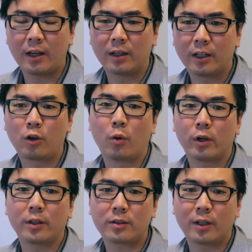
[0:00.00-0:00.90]

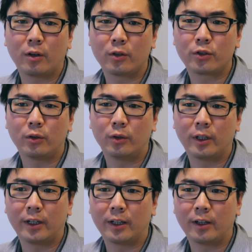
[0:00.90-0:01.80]
accordance and
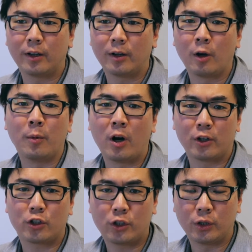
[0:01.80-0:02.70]
also
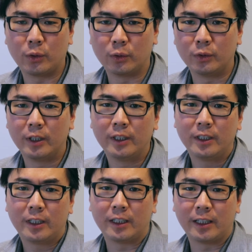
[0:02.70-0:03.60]
homage to
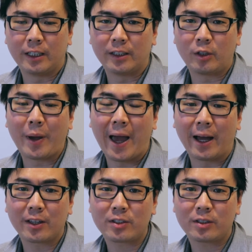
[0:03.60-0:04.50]
the
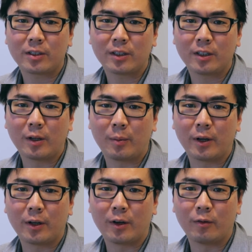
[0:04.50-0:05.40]
past
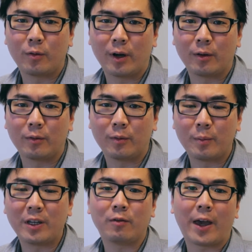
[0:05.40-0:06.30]
of
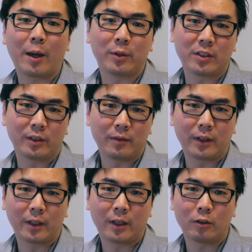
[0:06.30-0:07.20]
many families
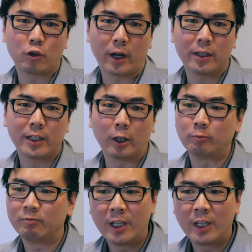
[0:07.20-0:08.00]
living in Chinatown.